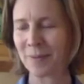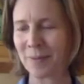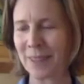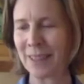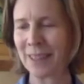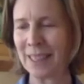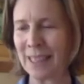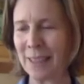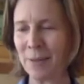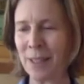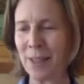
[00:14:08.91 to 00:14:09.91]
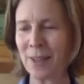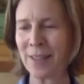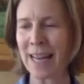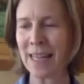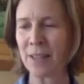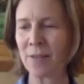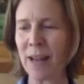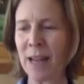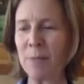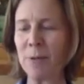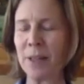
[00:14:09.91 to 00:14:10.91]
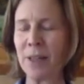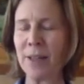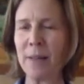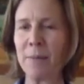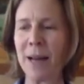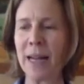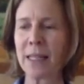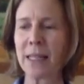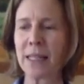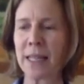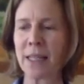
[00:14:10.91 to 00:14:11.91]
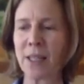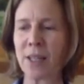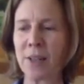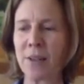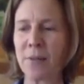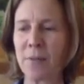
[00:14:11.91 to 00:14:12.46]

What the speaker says: Good. When you're satisfied, bring your head back to center.